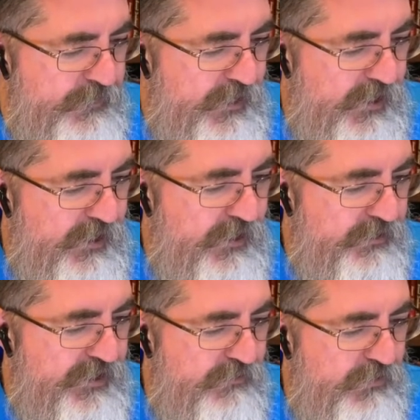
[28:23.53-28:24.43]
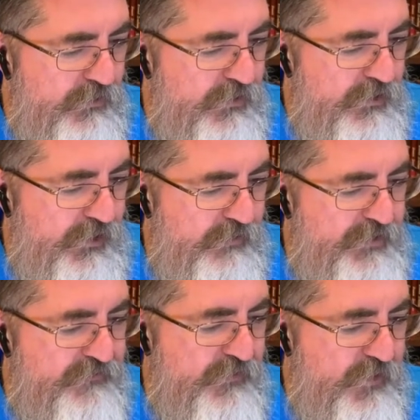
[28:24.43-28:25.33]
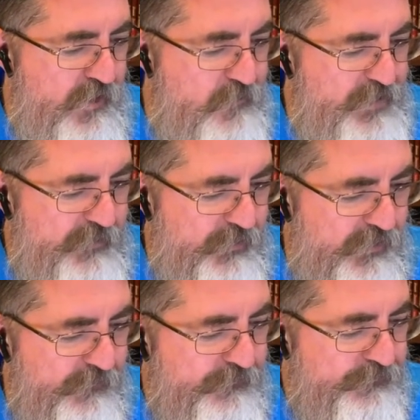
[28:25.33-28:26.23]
that will be for all people,